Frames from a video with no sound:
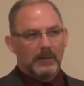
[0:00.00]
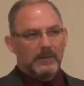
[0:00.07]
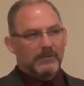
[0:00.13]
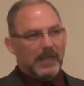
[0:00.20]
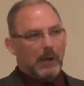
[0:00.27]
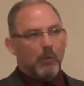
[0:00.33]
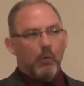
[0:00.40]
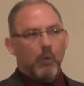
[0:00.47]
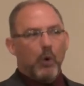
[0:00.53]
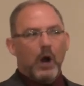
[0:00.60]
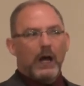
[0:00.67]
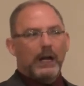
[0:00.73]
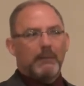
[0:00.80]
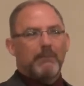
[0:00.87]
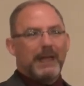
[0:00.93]
They
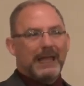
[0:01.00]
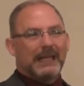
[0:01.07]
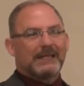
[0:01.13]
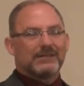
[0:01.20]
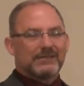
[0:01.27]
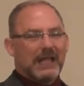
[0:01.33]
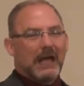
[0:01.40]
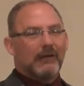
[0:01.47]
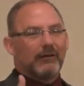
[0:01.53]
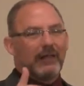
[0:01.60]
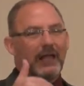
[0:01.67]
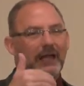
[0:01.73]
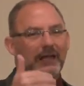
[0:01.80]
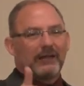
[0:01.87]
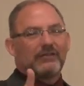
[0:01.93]
want to make it sound
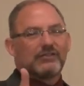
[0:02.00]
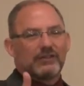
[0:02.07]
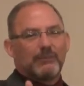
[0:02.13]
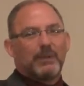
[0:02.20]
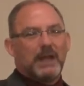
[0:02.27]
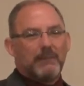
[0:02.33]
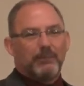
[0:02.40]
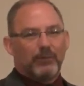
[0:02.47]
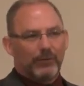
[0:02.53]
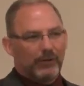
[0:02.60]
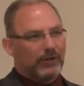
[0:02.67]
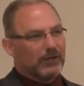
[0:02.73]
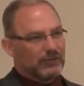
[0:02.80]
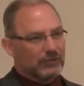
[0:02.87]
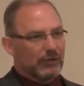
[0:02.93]
like it's the people
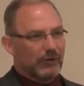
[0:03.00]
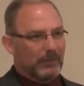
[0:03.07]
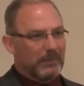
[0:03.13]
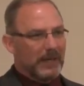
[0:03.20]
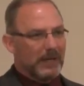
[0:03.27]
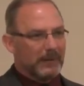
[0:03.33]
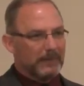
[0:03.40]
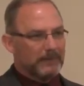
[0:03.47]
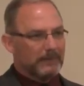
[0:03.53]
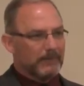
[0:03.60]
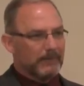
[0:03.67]
they're concerned about.